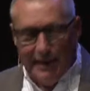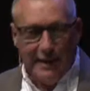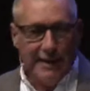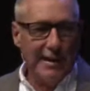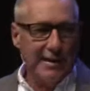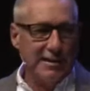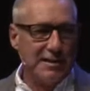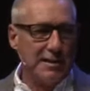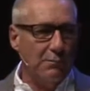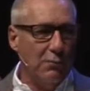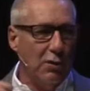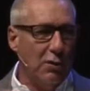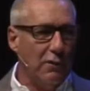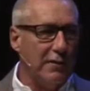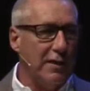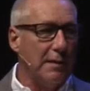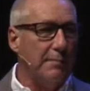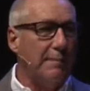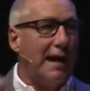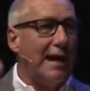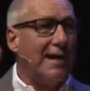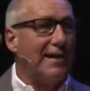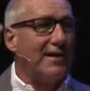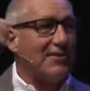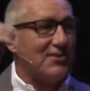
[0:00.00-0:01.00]
is a movie
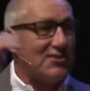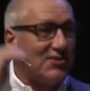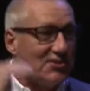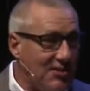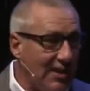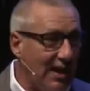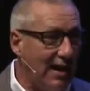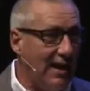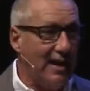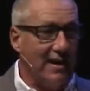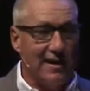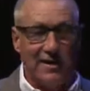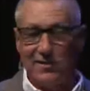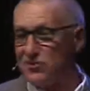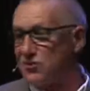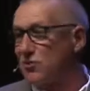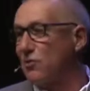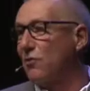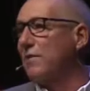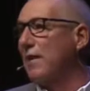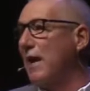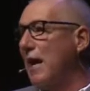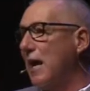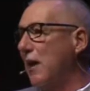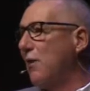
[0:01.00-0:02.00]
about his son. And
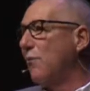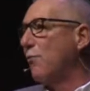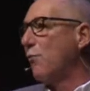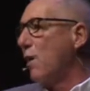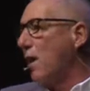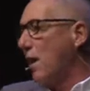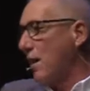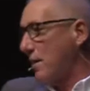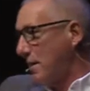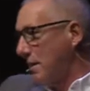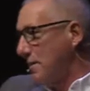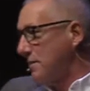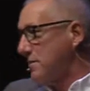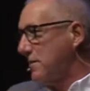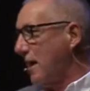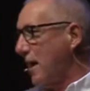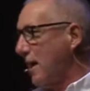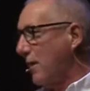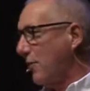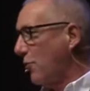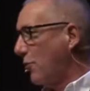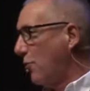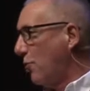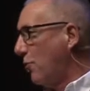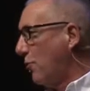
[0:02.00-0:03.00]
so now Rocky's
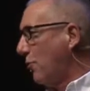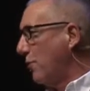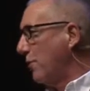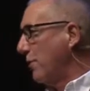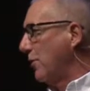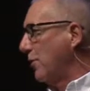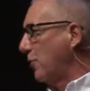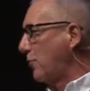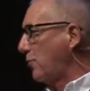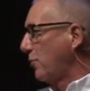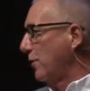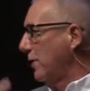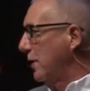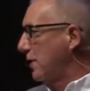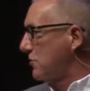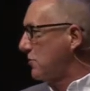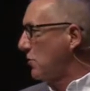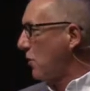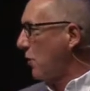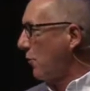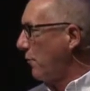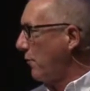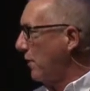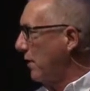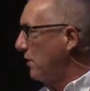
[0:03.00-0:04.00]
that old and Creed's
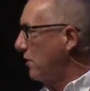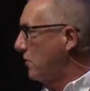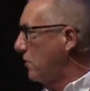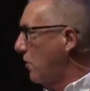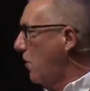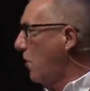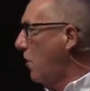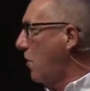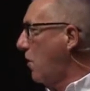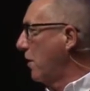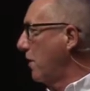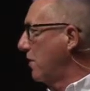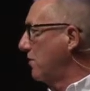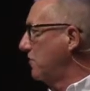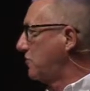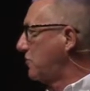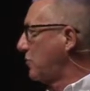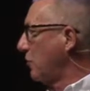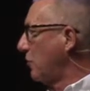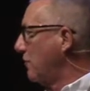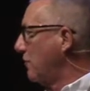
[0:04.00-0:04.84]
already gone. And so